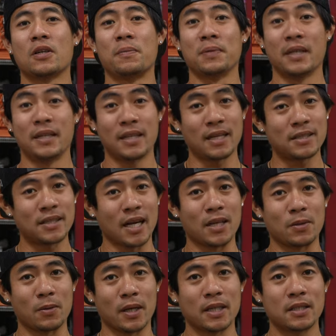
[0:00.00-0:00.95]
completing that
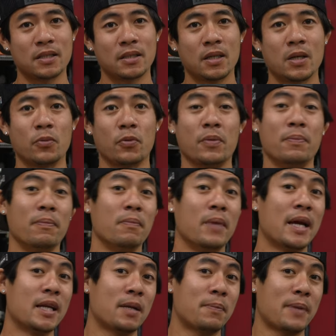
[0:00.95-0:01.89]
side quest, we
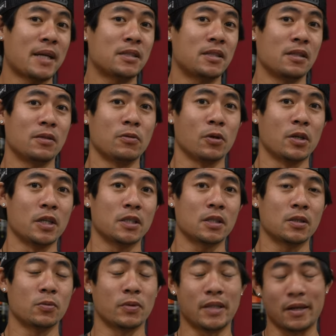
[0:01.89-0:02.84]
made it back to
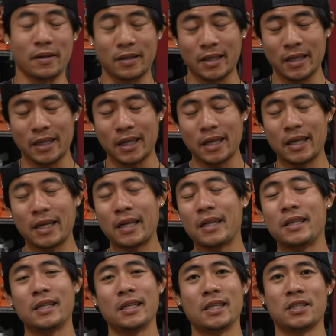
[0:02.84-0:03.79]
Illinois without
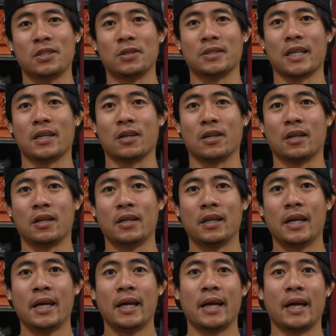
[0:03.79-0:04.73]
any issues at
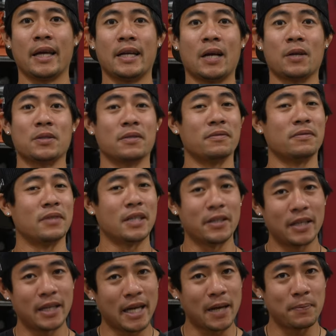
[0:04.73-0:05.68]
all, and I was a
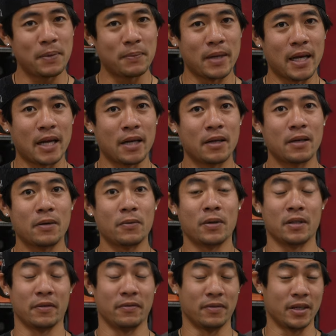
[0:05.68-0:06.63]
very happy man
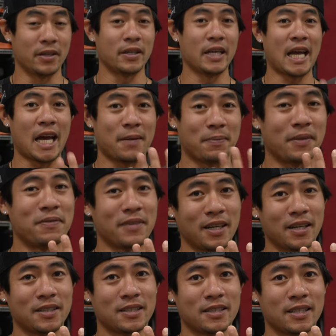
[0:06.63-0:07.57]
with a very happy
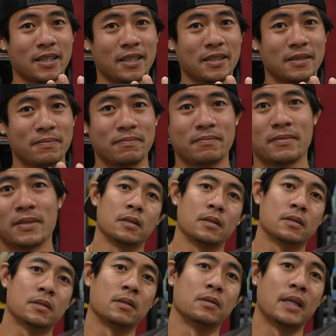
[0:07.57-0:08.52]
fiance.
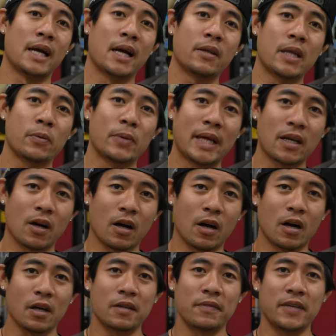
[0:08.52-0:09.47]
So now that we had
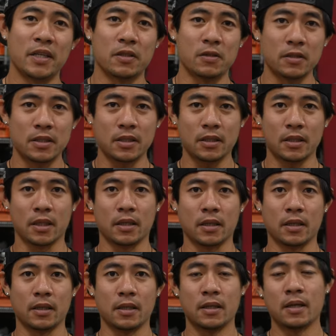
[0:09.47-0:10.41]
all the vehicles
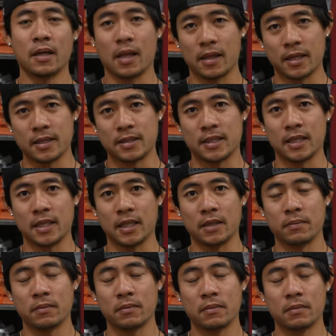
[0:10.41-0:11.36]
secured, the
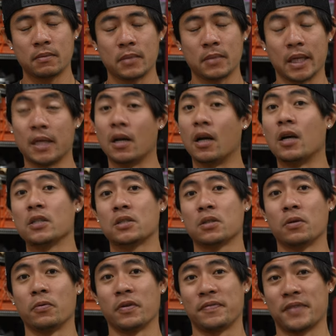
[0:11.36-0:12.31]
team, and
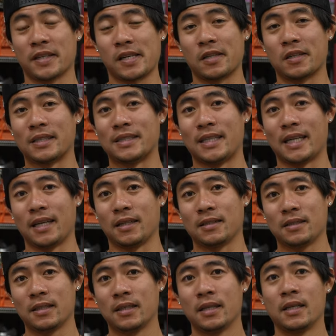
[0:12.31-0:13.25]
also we figured out a
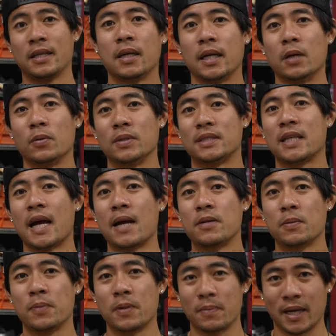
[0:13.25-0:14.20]
date, it was time
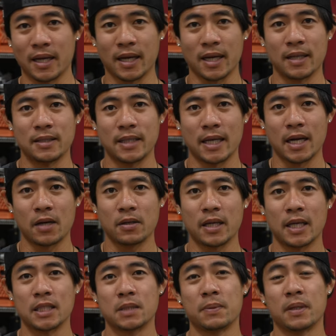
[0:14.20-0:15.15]
to put my head
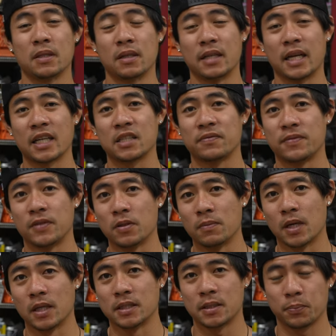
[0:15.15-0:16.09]
down and spend the next few
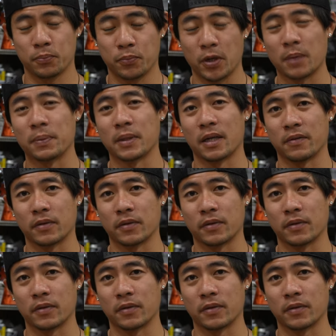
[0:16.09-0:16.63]
months prepping